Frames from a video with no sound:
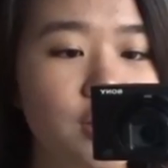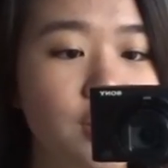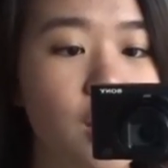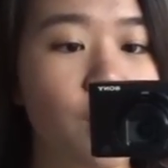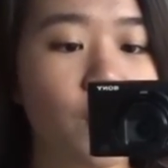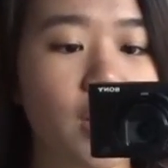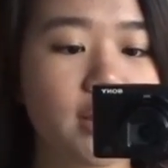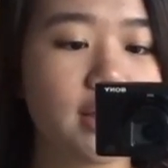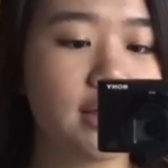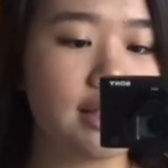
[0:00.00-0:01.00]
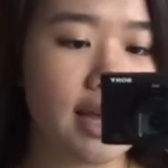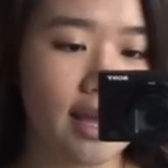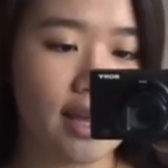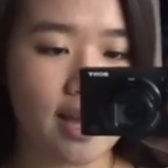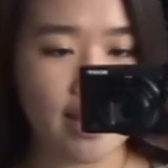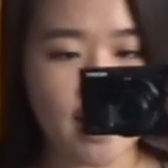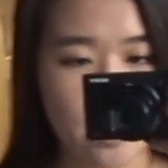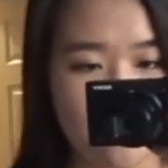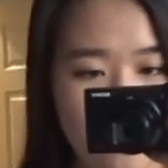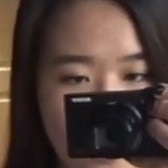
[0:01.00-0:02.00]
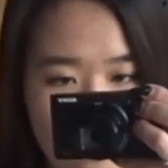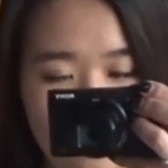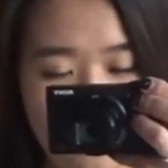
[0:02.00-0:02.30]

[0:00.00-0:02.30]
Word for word: So today I have a